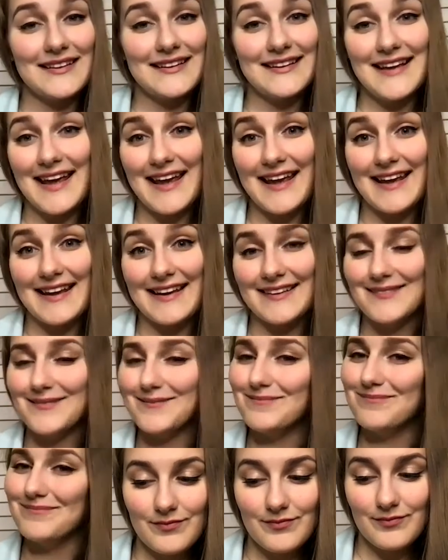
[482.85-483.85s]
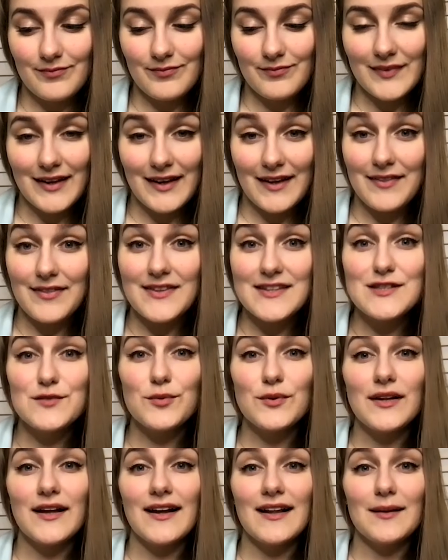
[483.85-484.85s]
Yay. And this
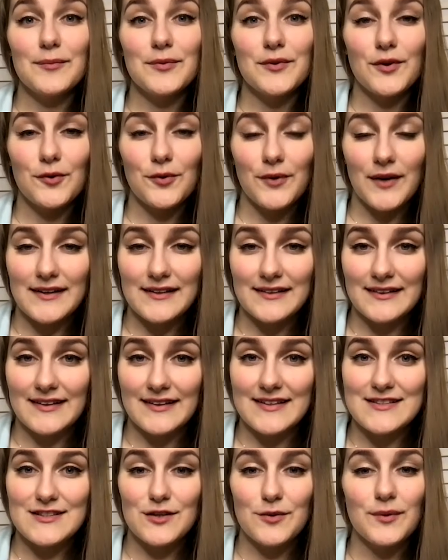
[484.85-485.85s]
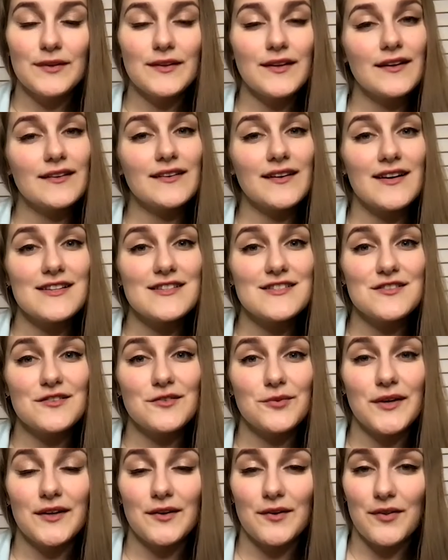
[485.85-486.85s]
will help you greatly because you will not
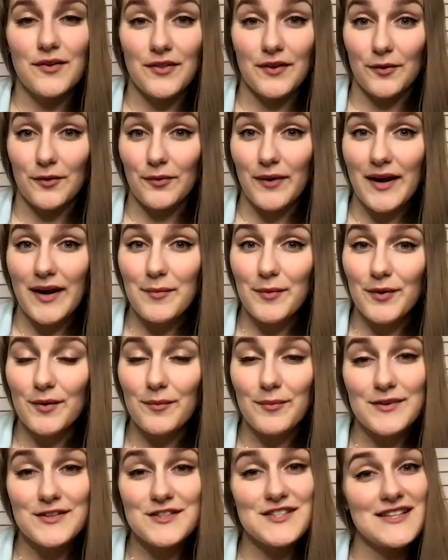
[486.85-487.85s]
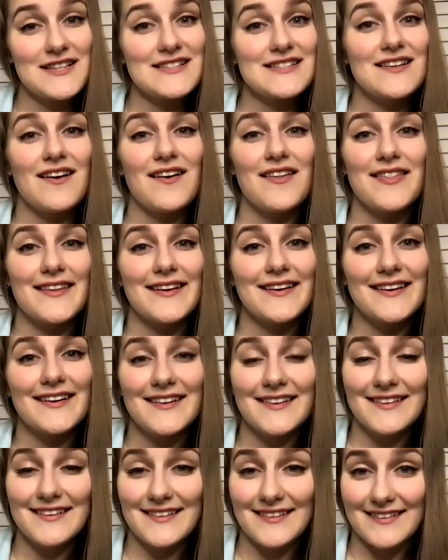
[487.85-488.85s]
concentrate on the grammar, but just on the
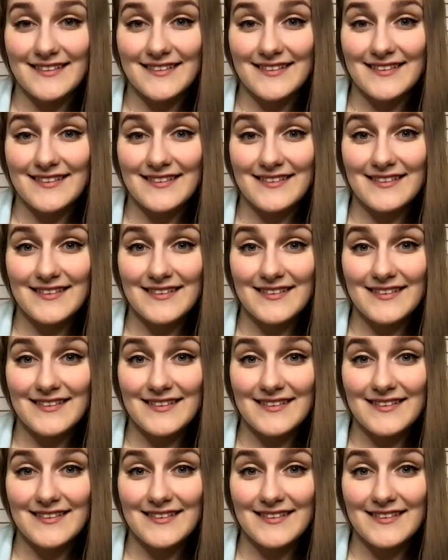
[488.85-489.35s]
content.